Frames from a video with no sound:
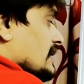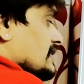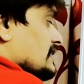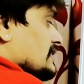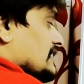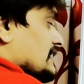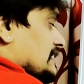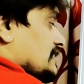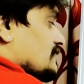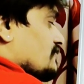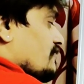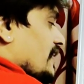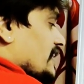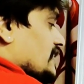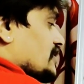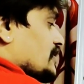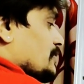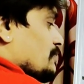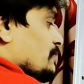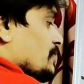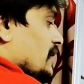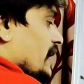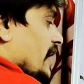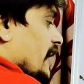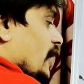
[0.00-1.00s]
Since
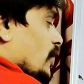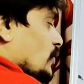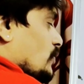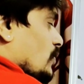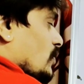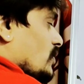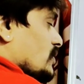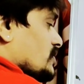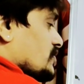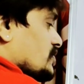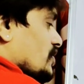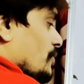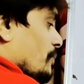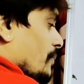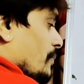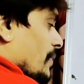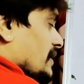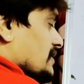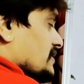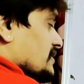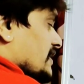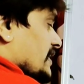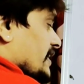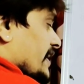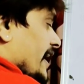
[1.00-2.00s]
flexible electrons are
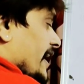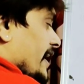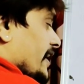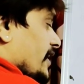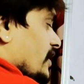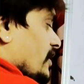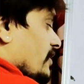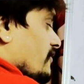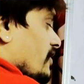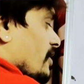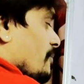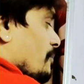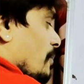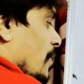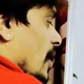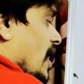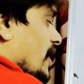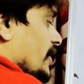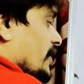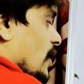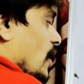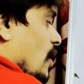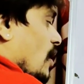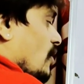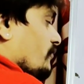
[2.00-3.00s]
present at a
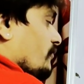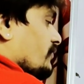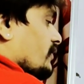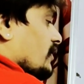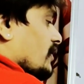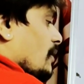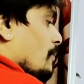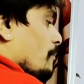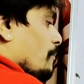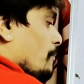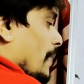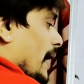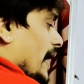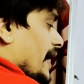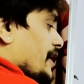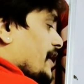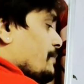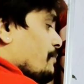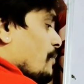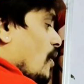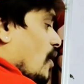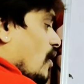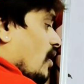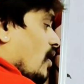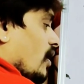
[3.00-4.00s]
part of the pi
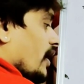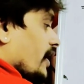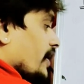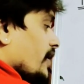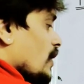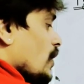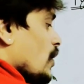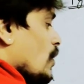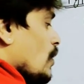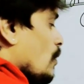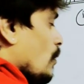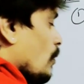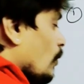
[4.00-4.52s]
bond,